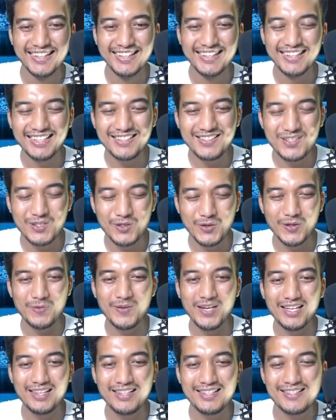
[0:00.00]
let's do it,
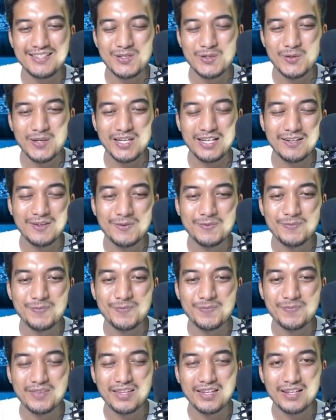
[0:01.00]
man. Let's do it.
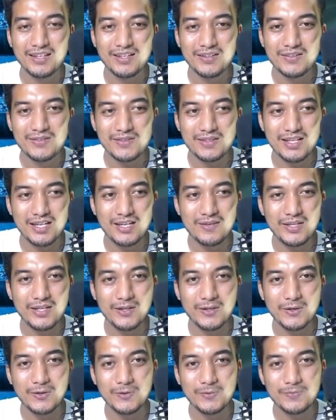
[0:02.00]
So there we
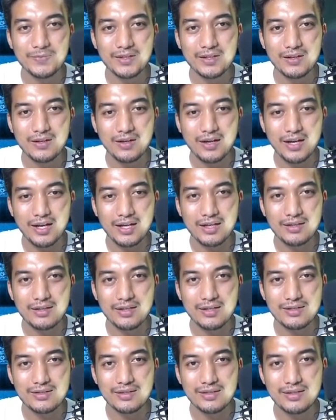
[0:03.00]
go. Okay,
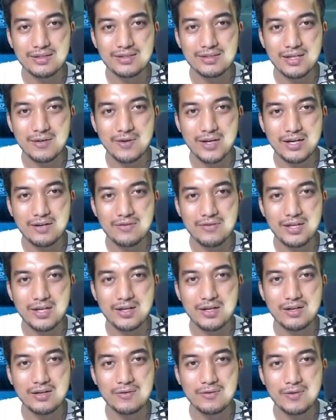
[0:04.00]
there's the Lisa right over
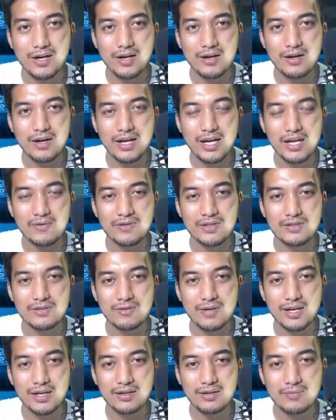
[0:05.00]
there. We are
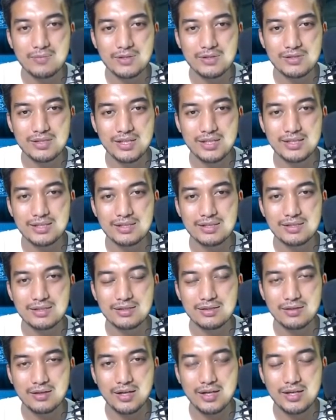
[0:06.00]
adventure rank number six.
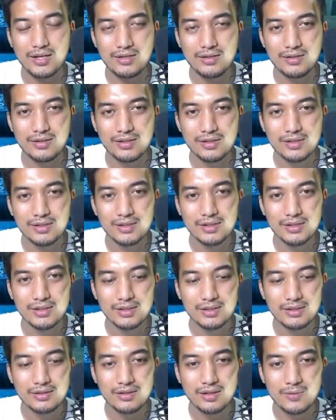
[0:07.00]
Okay,
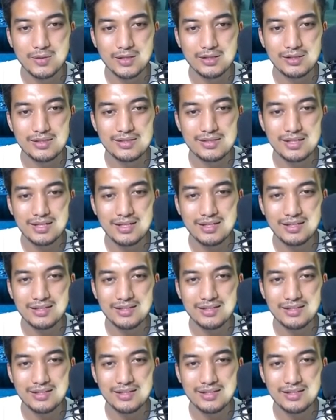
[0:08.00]
come on, Lisa.